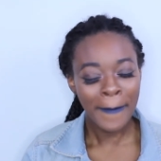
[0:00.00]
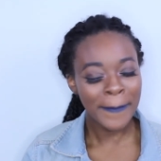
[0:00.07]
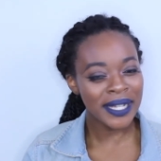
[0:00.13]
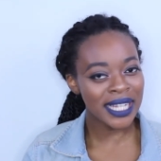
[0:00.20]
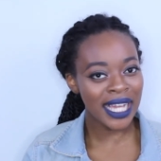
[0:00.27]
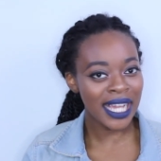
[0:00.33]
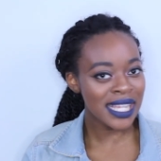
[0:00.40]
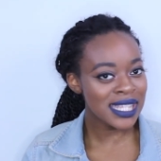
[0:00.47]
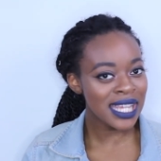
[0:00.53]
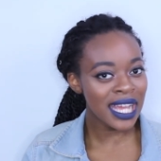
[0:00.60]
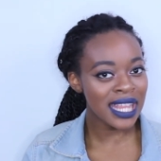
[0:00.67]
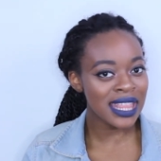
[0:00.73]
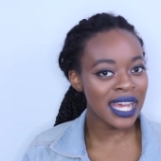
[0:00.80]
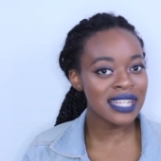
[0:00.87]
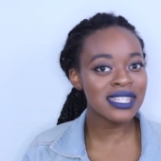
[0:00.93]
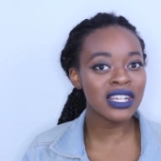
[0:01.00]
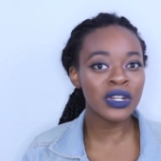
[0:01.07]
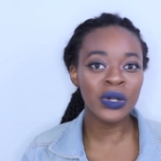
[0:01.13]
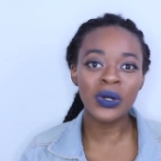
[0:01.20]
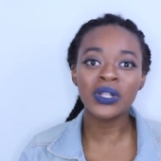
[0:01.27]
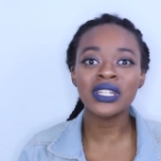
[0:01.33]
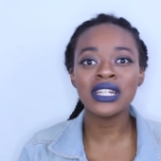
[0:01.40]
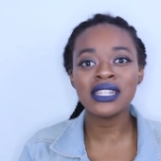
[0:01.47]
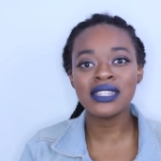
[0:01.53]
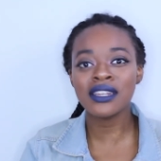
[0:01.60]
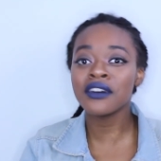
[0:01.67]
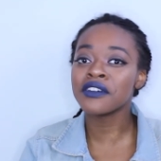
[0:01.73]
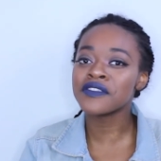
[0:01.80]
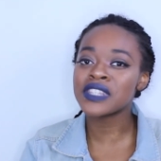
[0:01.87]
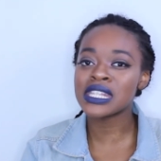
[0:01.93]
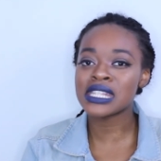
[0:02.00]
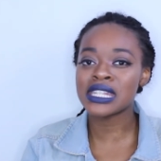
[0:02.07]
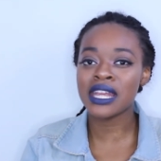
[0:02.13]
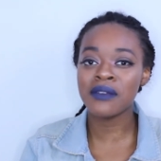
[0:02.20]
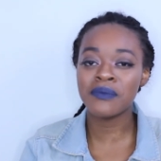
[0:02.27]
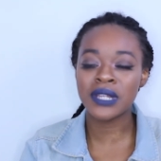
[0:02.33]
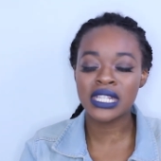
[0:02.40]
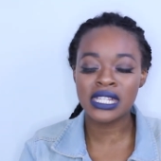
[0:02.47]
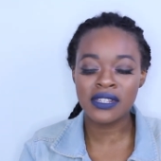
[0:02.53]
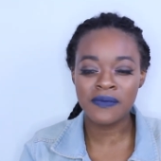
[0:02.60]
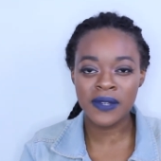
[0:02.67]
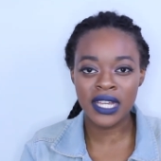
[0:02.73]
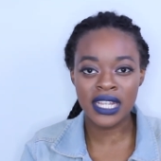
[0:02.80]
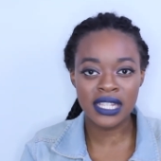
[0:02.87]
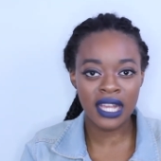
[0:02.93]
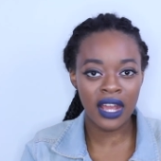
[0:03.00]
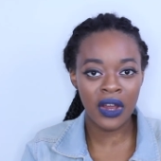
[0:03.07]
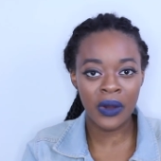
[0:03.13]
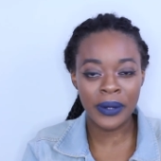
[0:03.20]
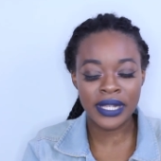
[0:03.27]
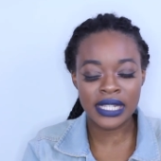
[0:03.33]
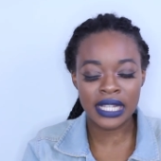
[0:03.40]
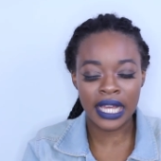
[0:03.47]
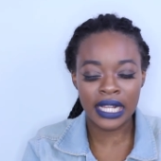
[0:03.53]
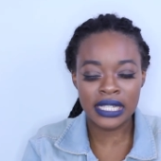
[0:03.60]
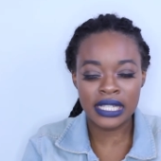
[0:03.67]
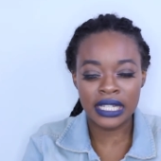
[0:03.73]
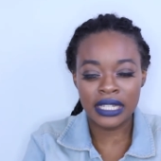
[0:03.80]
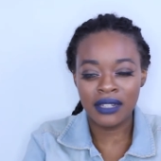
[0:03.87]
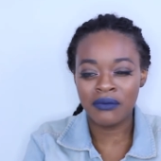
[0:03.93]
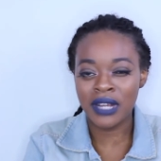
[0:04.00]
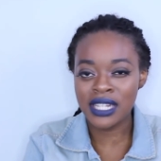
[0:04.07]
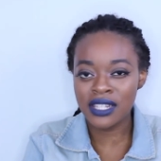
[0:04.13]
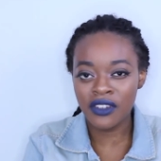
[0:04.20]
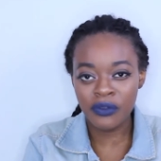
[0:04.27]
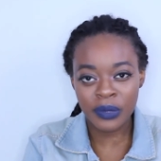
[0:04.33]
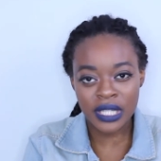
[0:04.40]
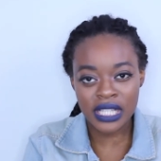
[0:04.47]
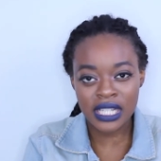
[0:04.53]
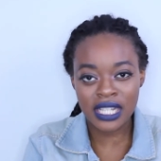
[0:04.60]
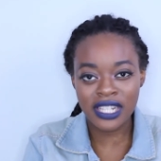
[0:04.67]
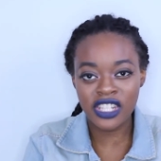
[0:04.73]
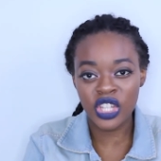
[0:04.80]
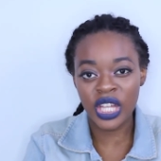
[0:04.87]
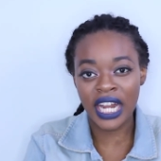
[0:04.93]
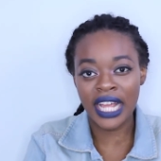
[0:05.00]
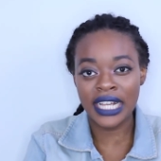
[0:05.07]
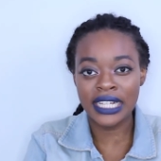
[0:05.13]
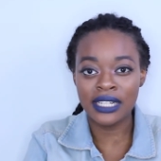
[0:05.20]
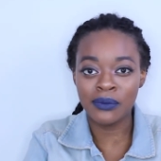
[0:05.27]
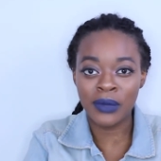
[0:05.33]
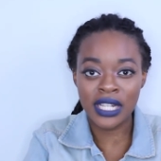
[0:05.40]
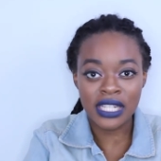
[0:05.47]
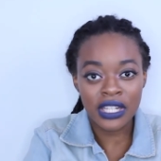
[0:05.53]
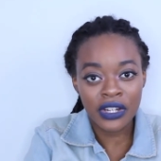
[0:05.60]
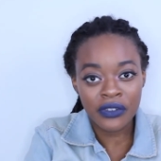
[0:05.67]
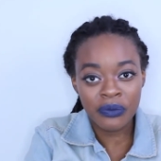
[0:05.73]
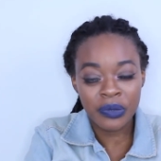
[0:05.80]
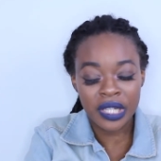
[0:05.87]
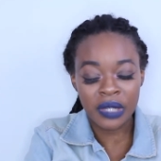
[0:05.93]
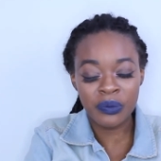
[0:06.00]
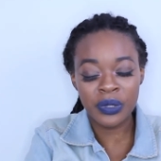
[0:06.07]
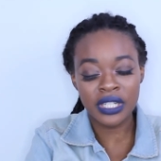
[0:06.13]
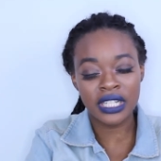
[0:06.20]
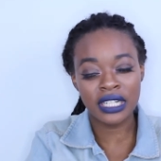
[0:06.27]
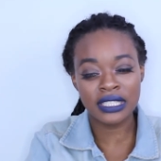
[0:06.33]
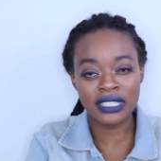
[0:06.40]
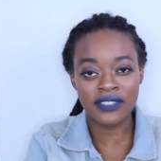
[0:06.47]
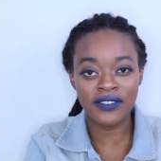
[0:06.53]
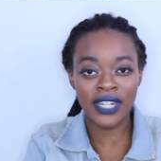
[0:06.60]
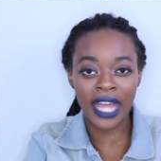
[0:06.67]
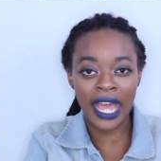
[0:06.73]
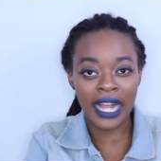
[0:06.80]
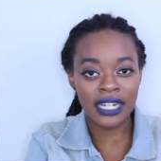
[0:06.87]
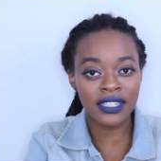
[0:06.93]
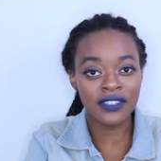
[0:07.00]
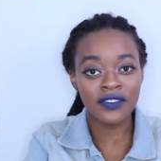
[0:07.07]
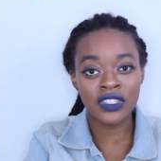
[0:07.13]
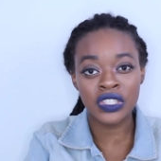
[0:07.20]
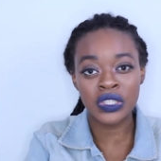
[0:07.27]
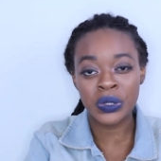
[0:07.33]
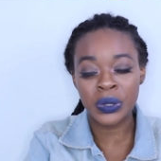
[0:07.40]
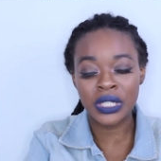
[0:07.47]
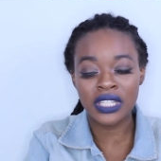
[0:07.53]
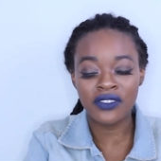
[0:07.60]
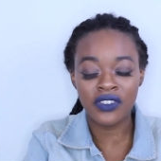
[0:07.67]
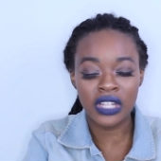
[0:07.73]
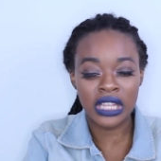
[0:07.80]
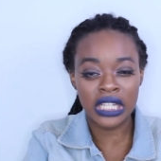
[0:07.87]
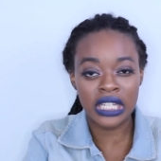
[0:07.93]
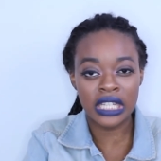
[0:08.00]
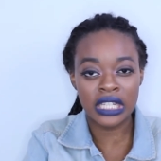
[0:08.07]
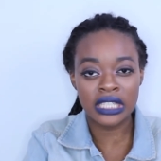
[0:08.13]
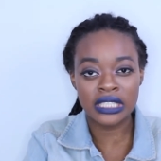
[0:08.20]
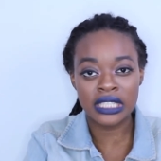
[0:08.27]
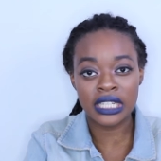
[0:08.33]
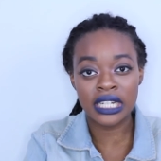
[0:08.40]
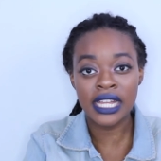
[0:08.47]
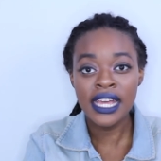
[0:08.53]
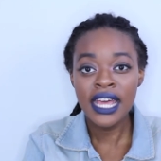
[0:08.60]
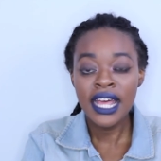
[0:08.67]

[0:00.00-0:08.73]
But like I said, that's a goal in itself, to stay busy, because I always like to keep myself busy so that I keep myself being productive and active and doing different things and